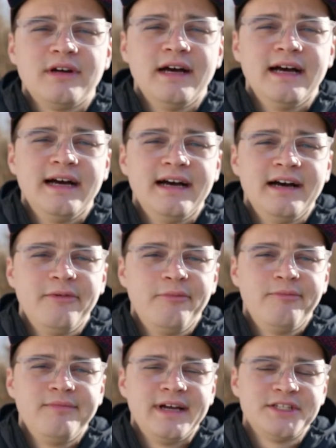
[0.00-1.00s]
I
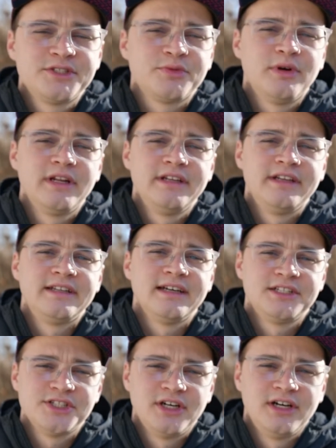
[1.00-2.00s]
just wanted to
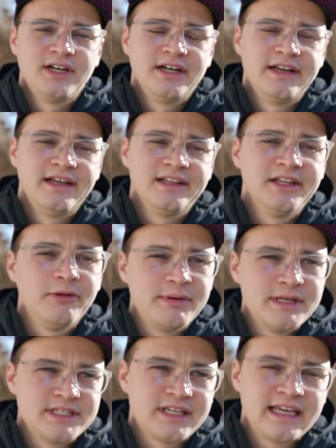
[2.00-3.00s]
touch on a little
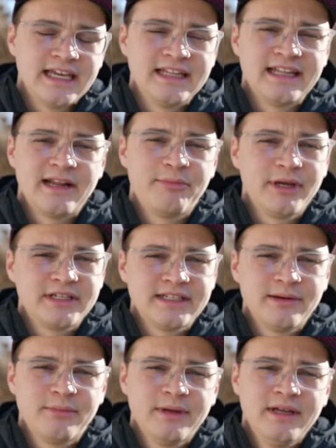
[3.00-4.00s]
piece of kit that I picked up